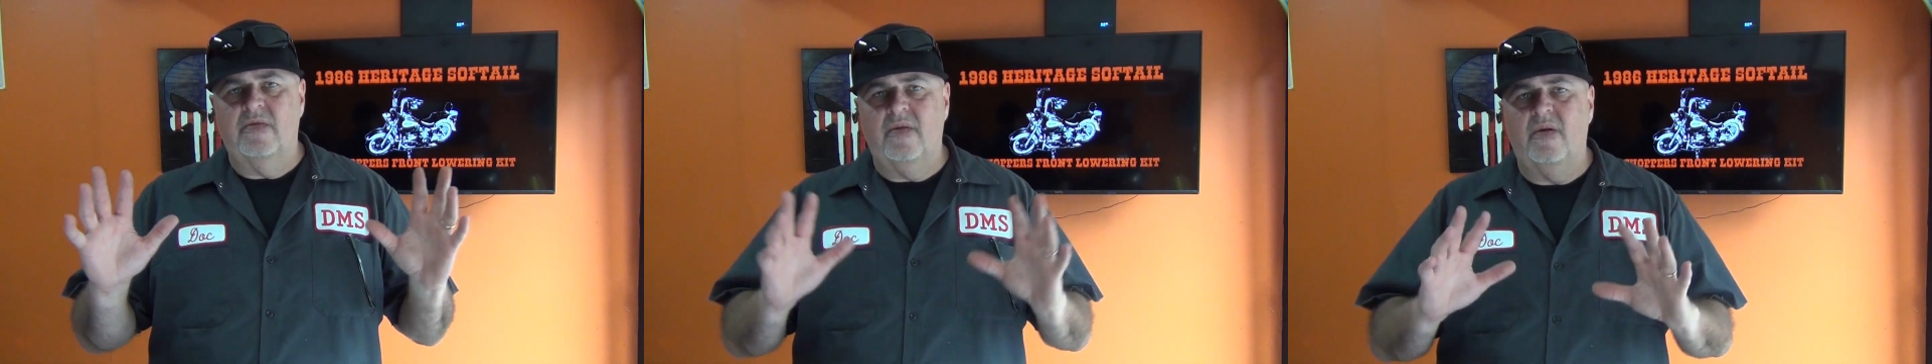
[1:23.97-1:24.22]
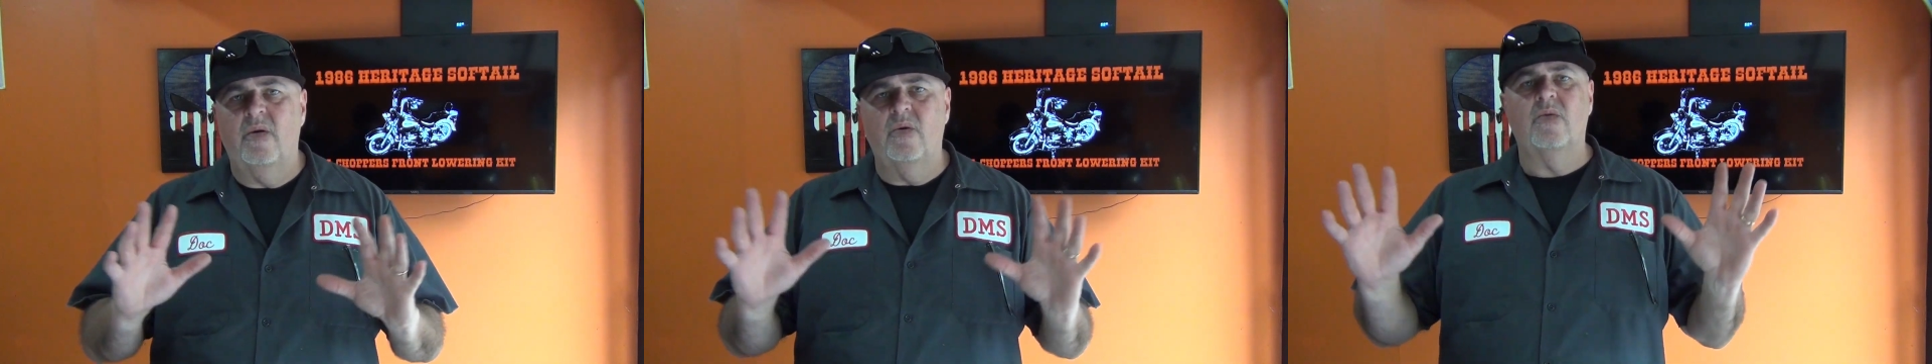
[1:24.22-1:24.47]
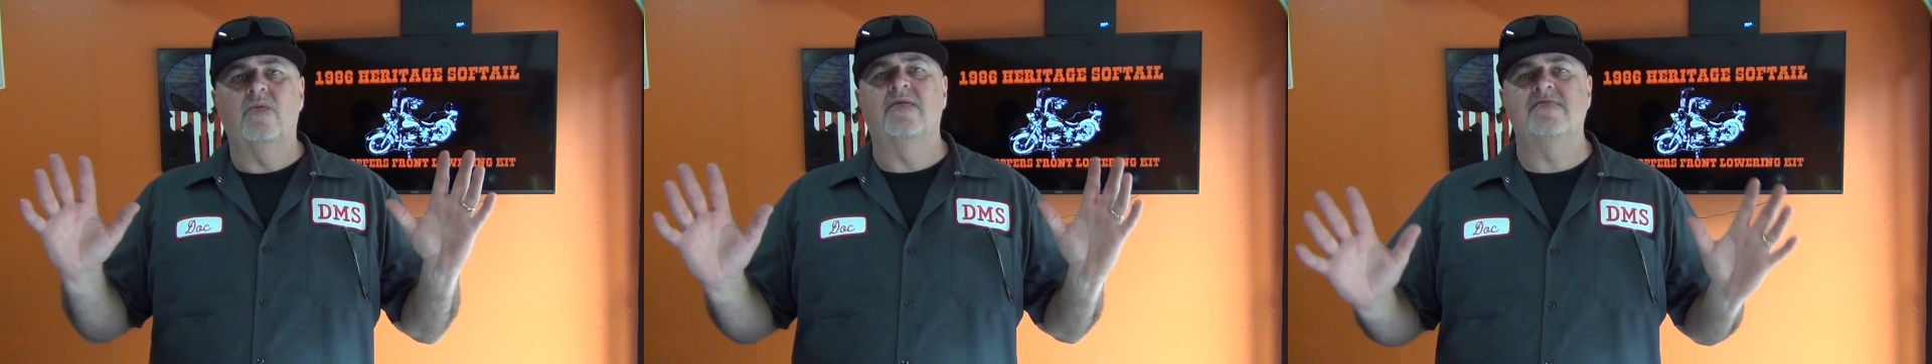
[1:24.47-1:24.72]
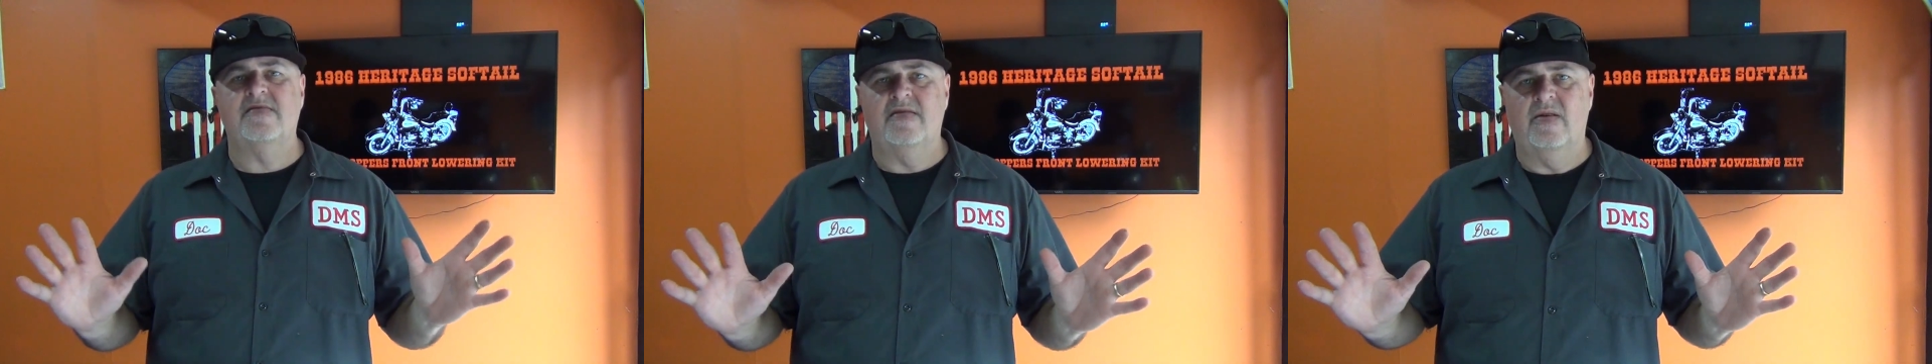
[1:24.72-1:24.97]
total
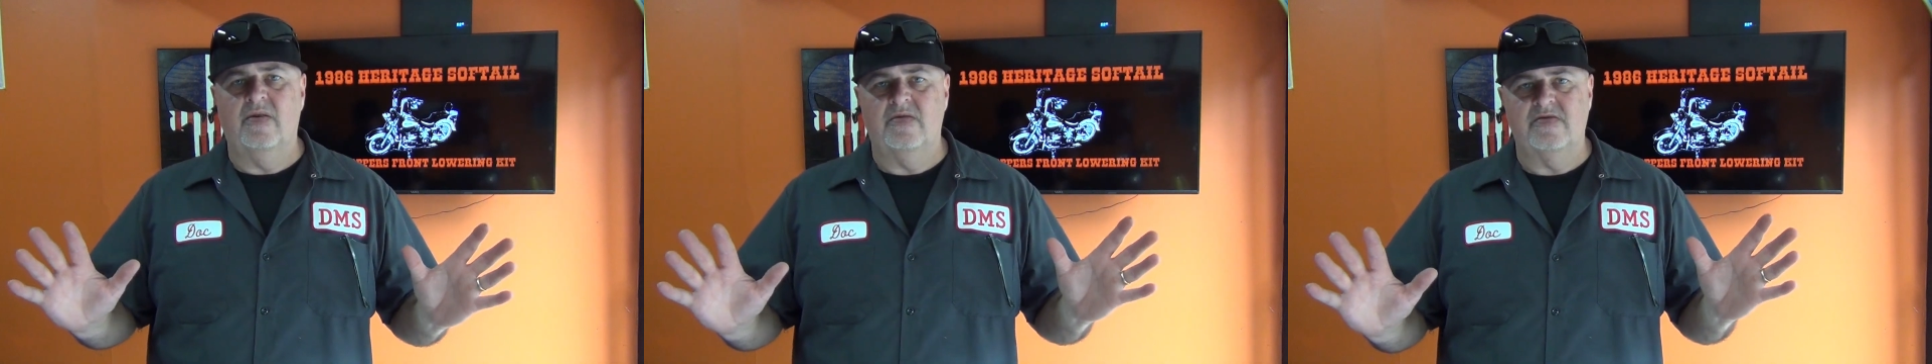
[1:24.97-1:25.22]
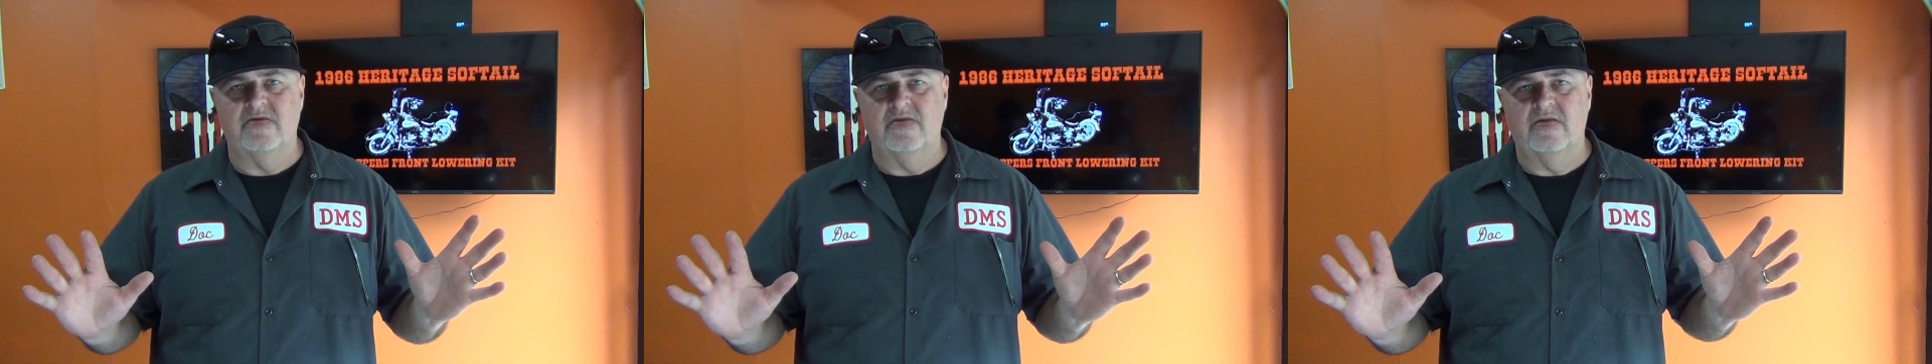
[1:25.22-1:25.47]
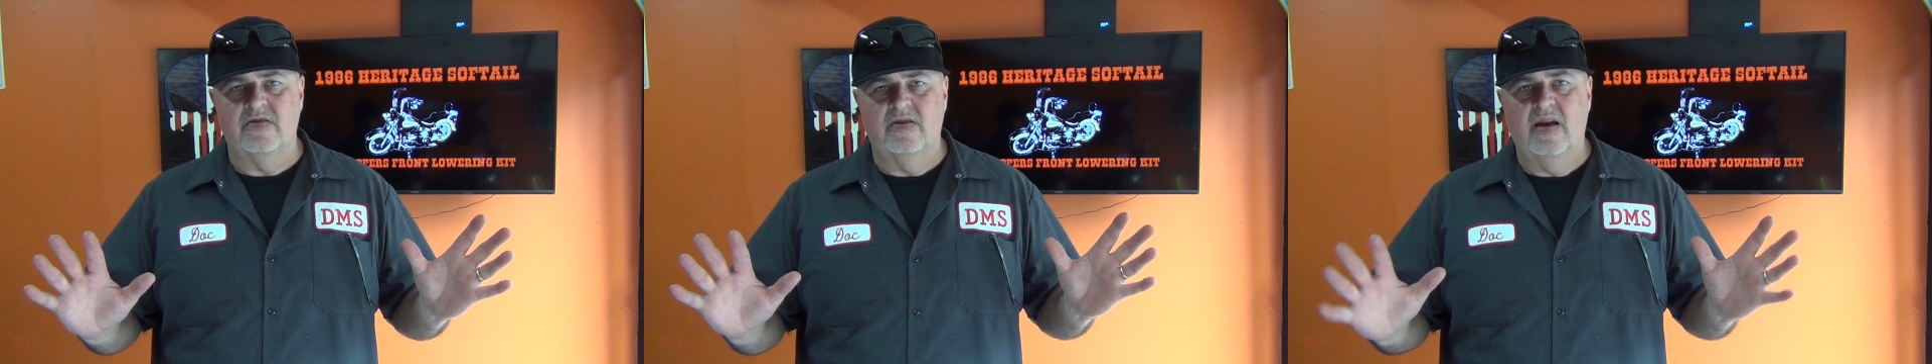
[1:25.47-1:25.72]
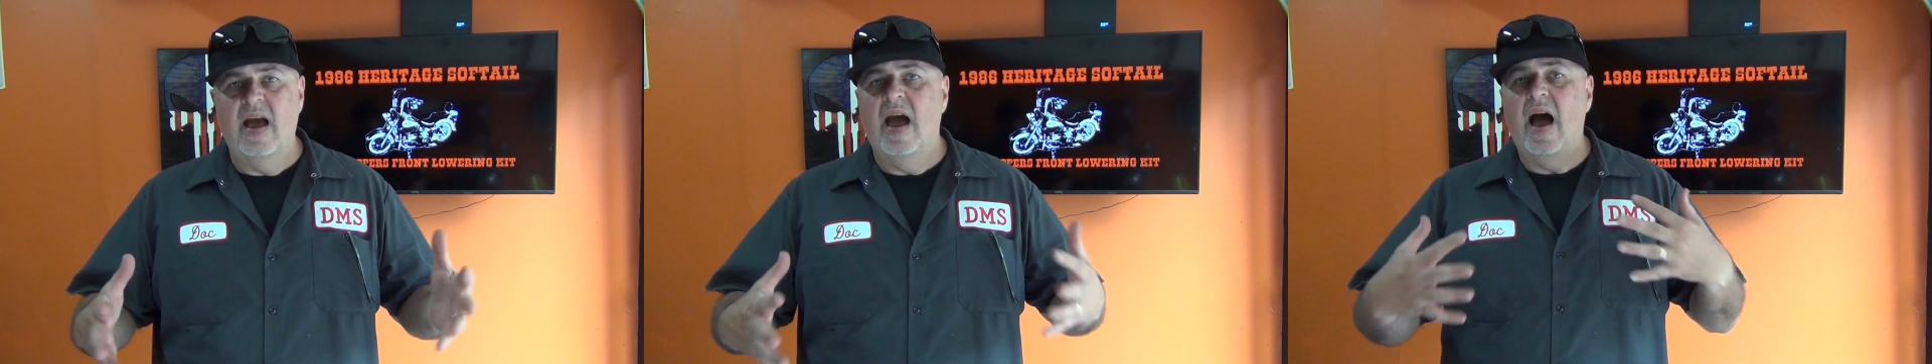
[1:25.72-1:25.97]
disclosure,
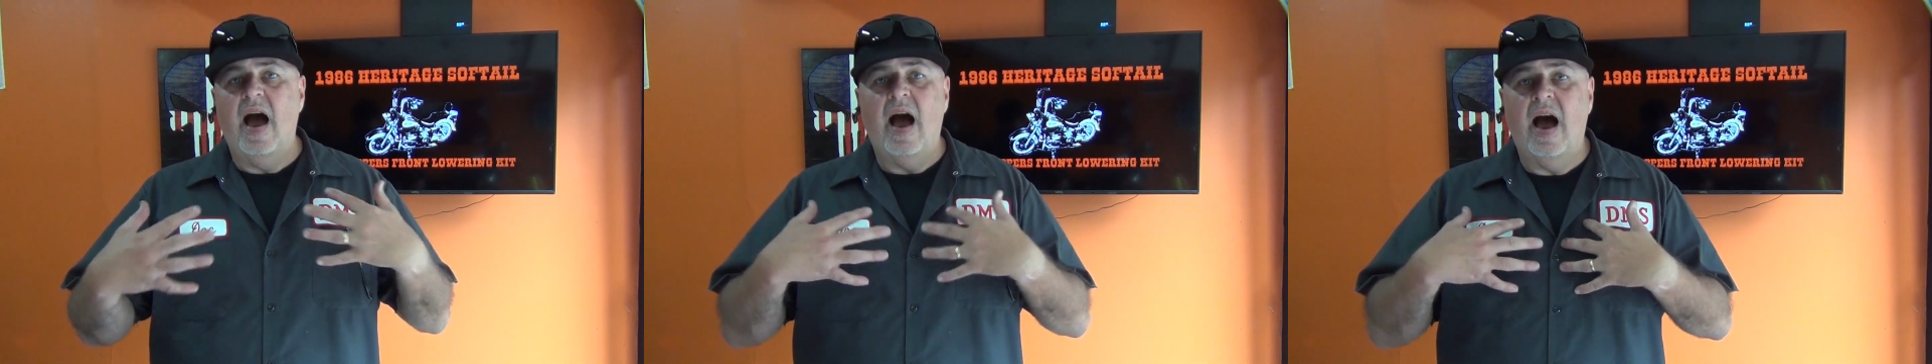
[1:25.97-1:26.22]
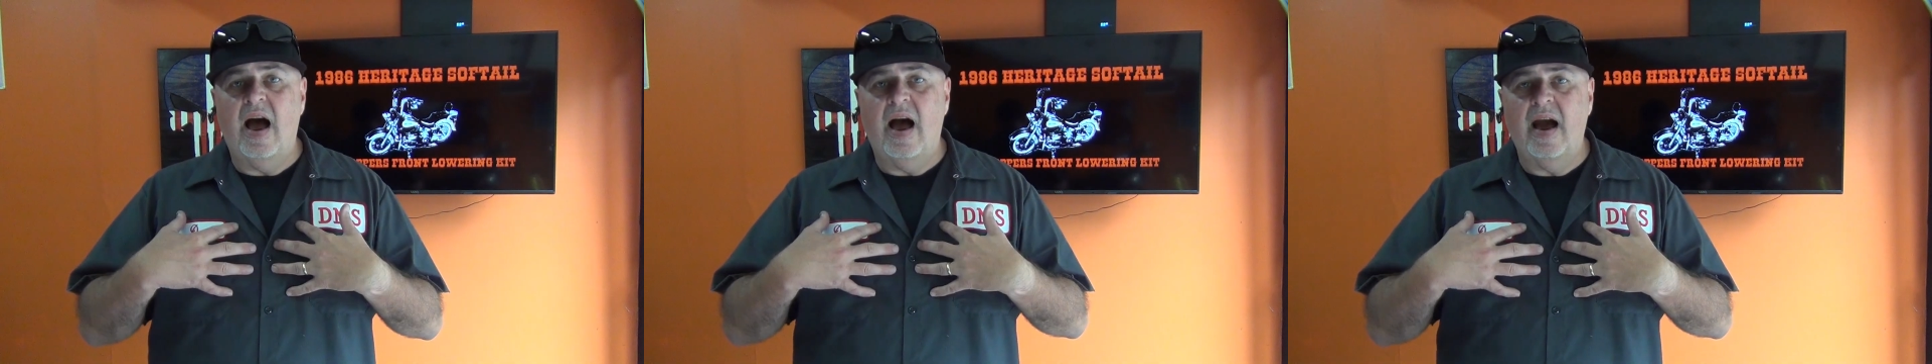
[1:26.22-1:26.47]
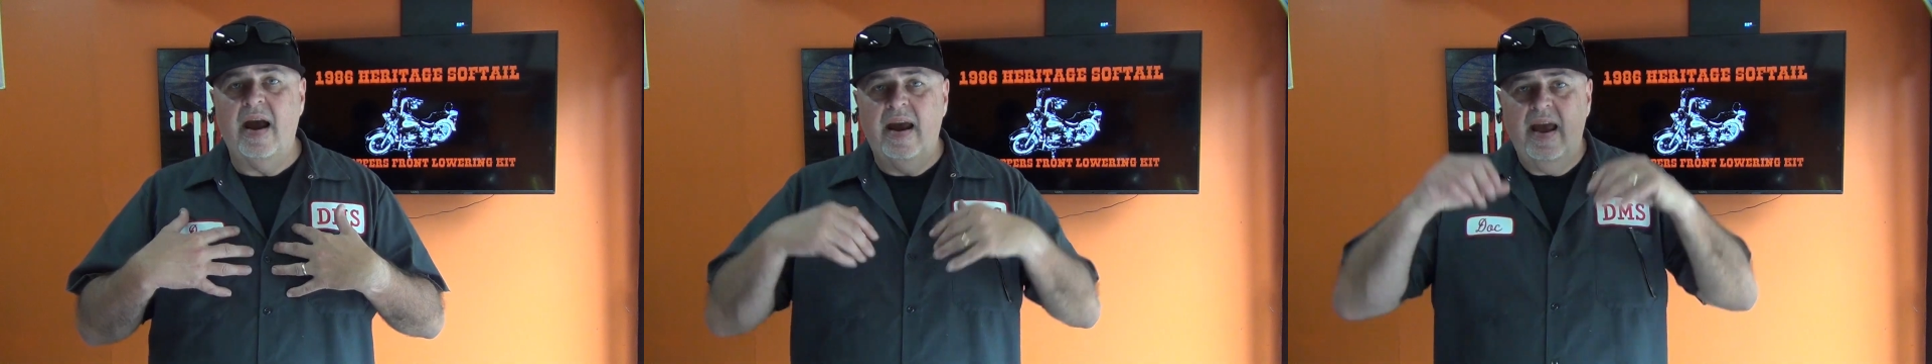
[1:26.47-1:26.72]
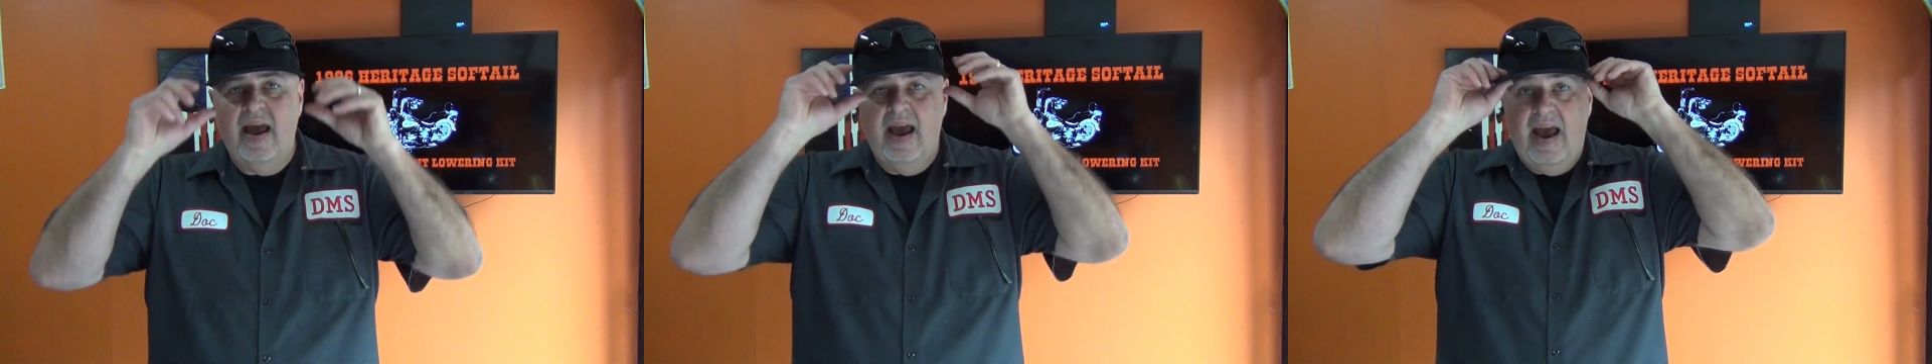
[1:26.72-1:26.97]
I